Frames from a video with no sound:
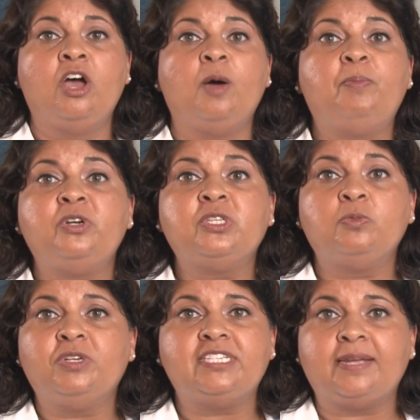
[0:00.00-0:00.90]
a
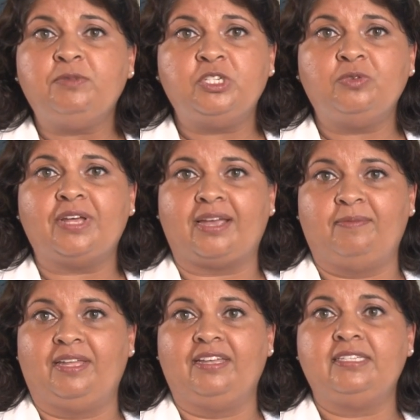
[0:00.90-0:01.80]
person with type 2
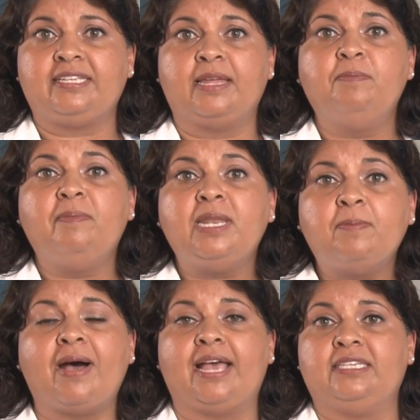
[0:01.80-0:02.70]
diabetes can
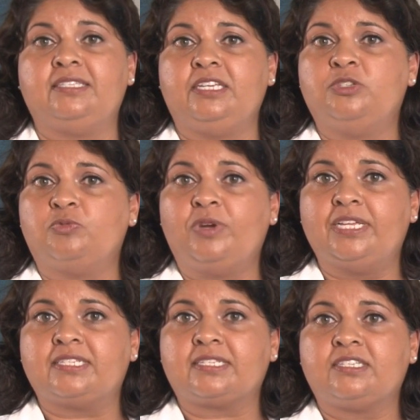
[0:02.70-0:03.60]
minimize these
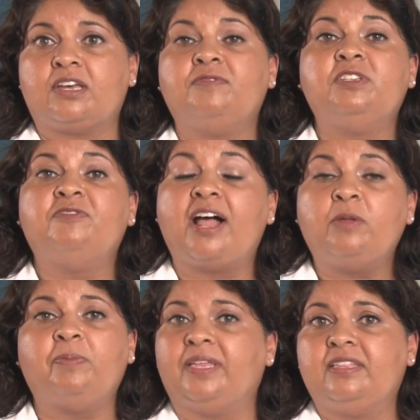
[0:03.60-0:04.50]
risks of
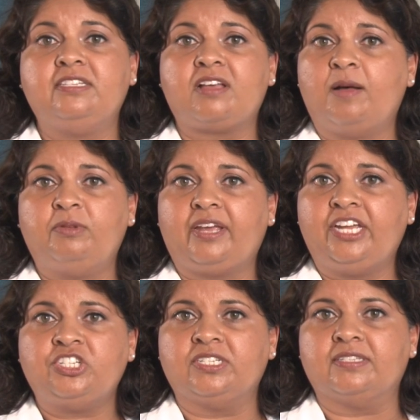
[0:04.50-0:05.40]
developing these
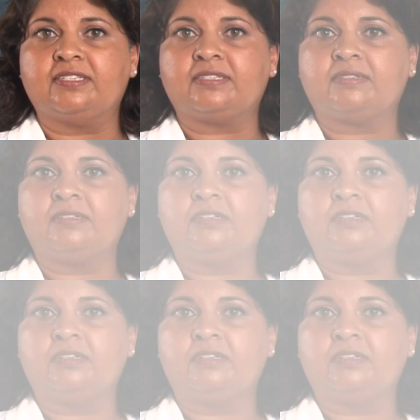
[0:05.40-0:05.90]
complications.